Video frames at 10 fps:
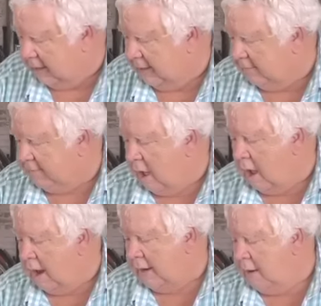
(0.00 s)
any
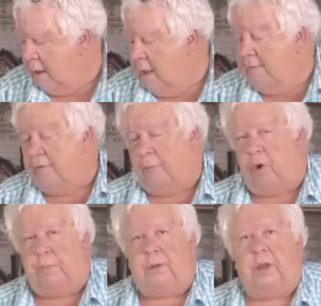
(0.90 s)
sign from
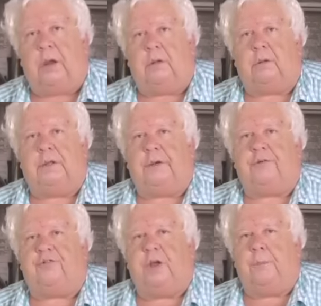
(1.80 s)
our political
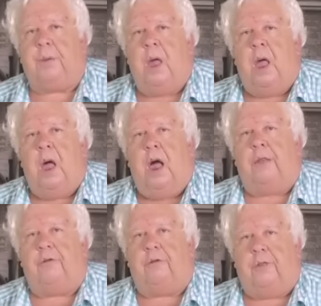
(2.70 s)
leadership
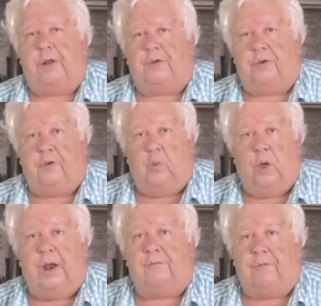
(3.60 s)
other than to do
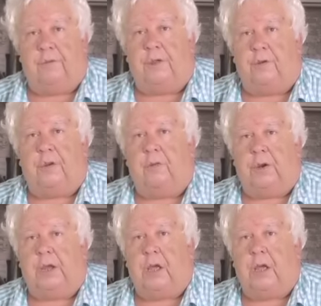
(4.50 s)
whatever the utility